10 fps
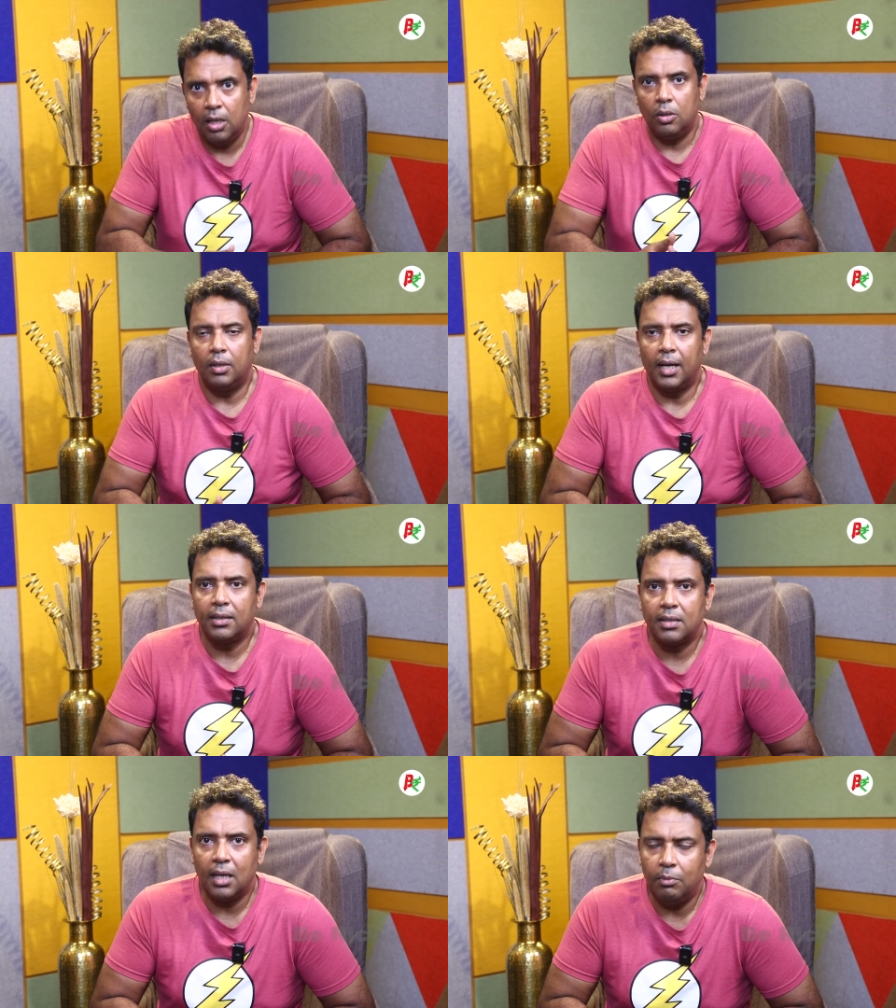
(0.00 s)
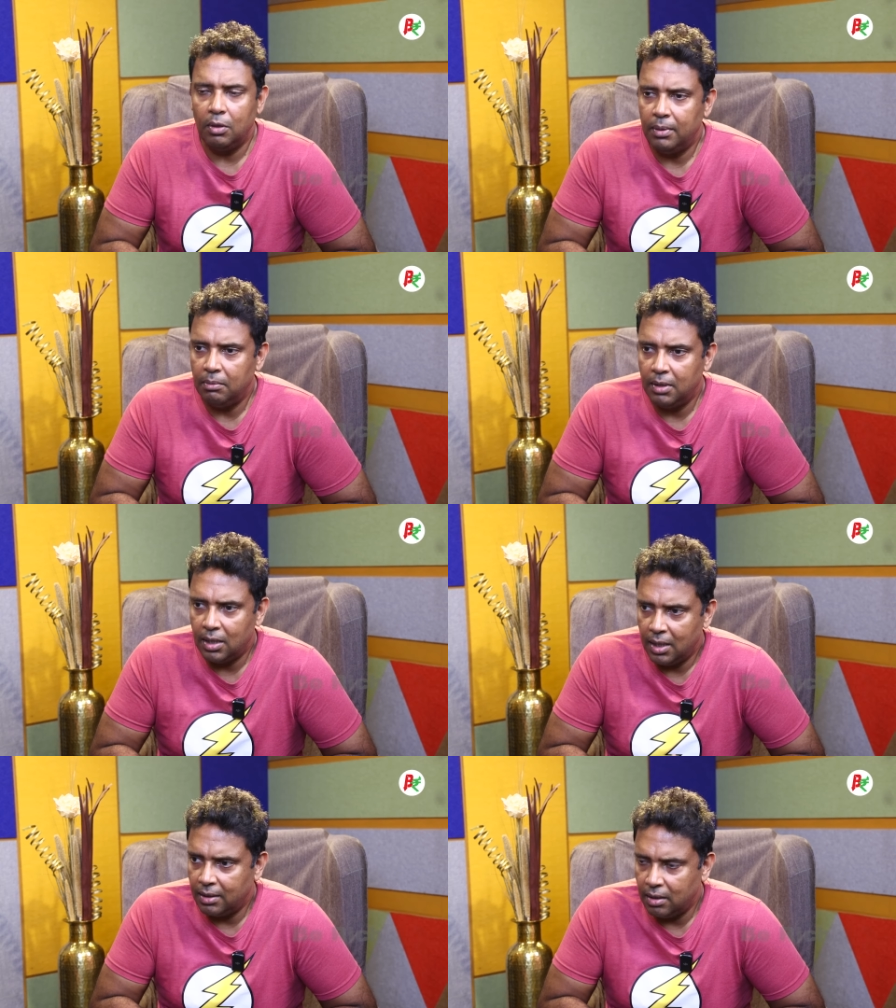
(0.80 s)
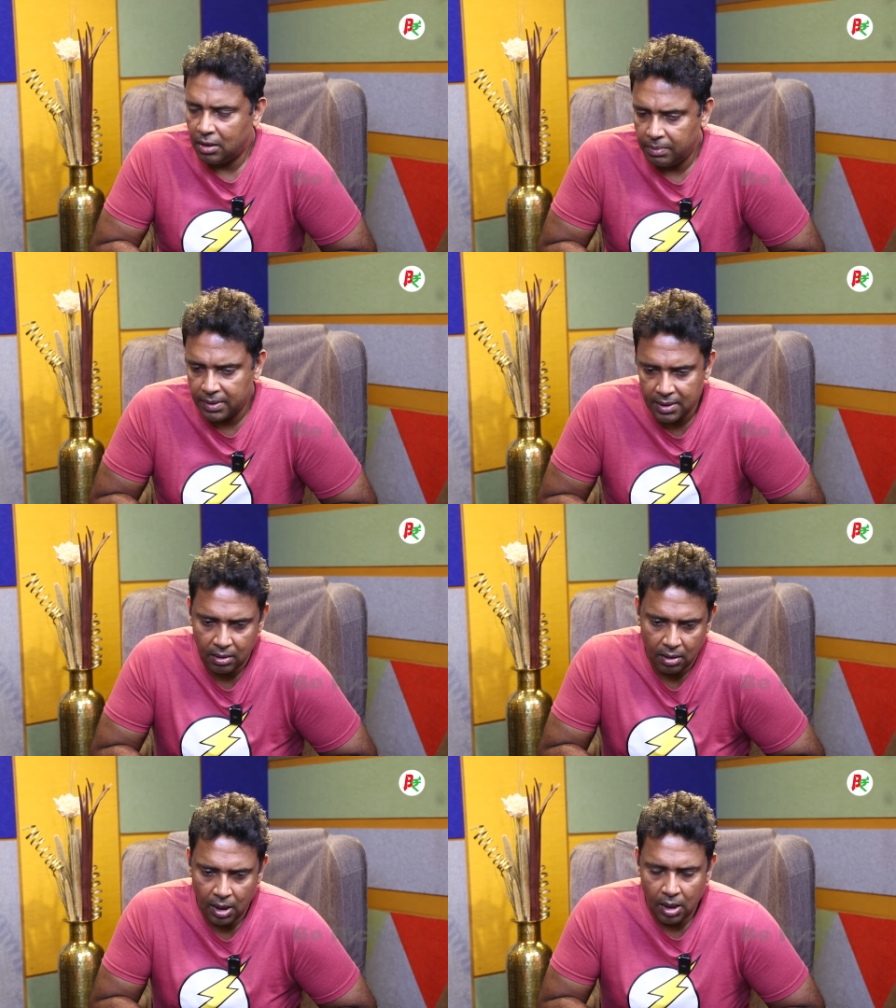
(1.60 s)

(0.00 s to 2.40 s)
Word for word: your tax slab will be immediately at 30%.